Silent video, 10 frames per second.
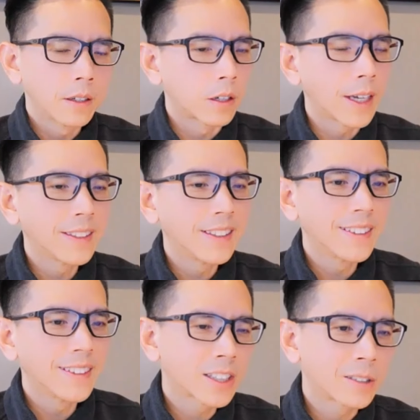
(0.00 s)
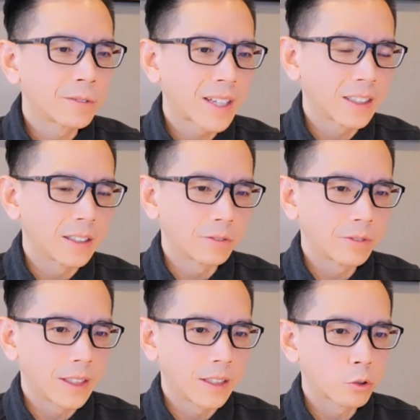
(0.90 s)
are any less effective
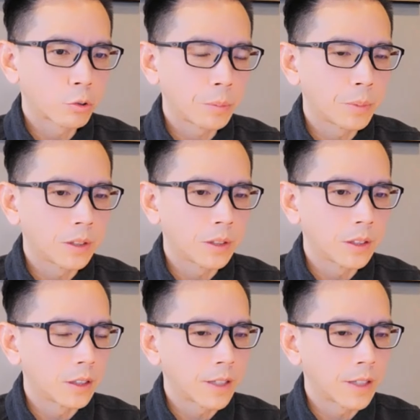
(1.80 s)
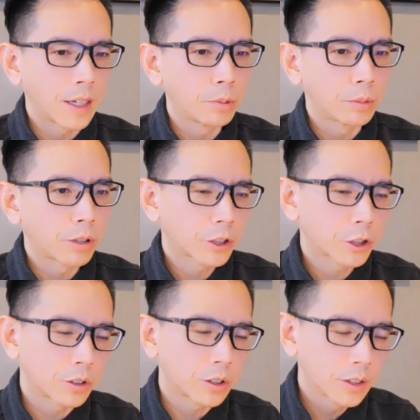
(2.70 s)
than treatment of high blood
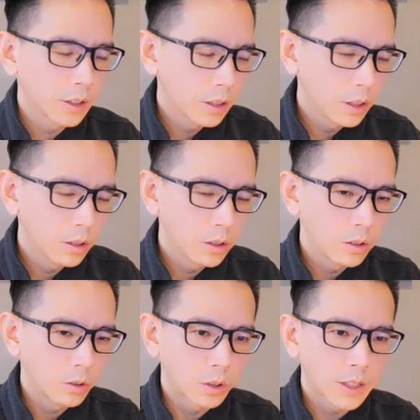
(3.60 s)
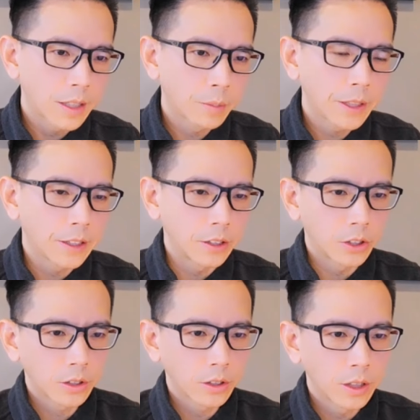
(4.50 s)
pressure or
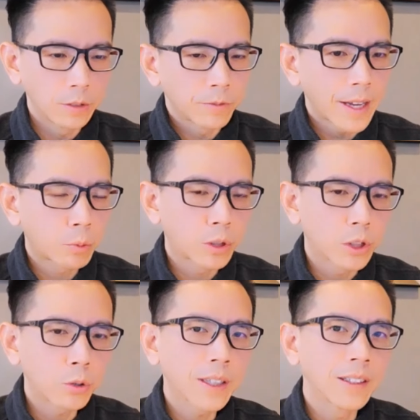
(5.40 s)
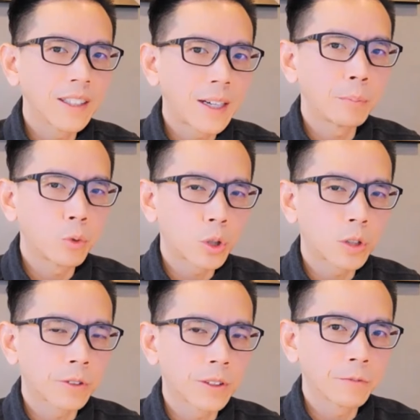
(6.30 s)
diabetes. In fact, we're doing a lot
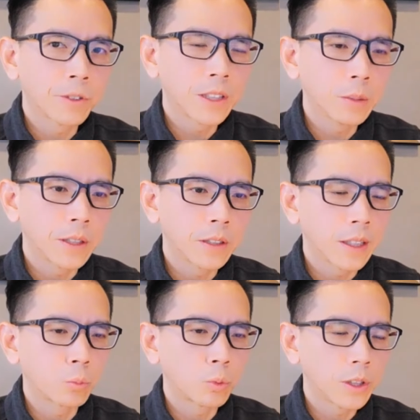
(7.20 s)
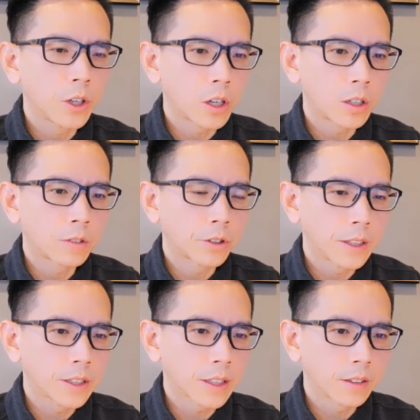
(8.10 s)
more for lymphedema than we are for
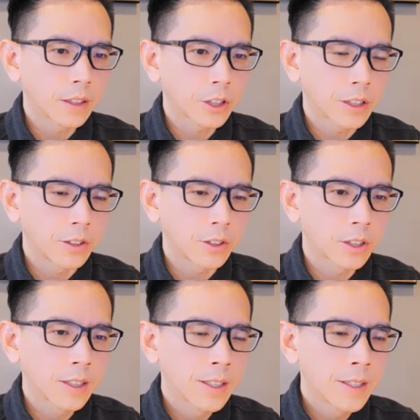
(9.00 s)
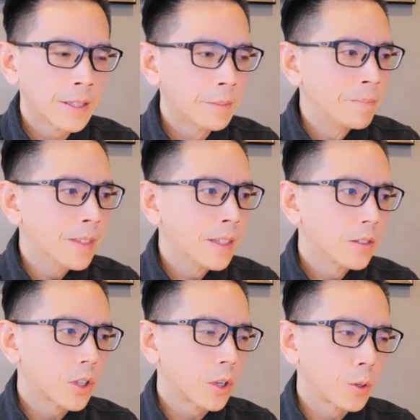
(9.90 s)
these conditions.
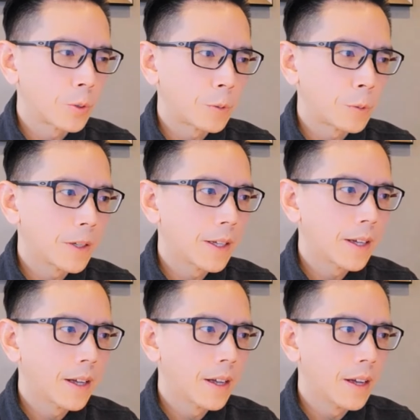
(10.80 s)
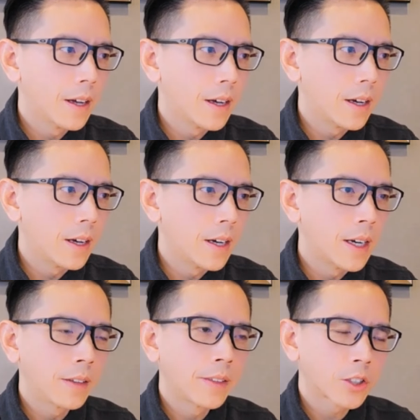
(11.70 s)
So
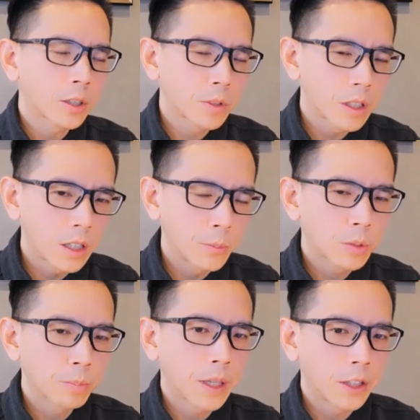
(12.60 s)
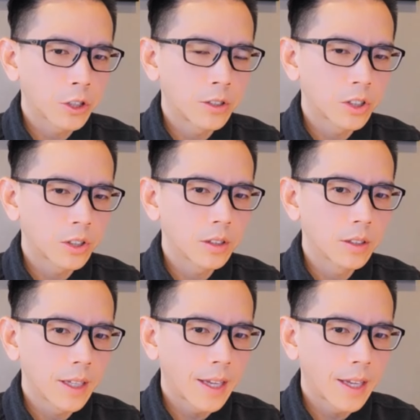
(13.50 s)
I think sometimes patients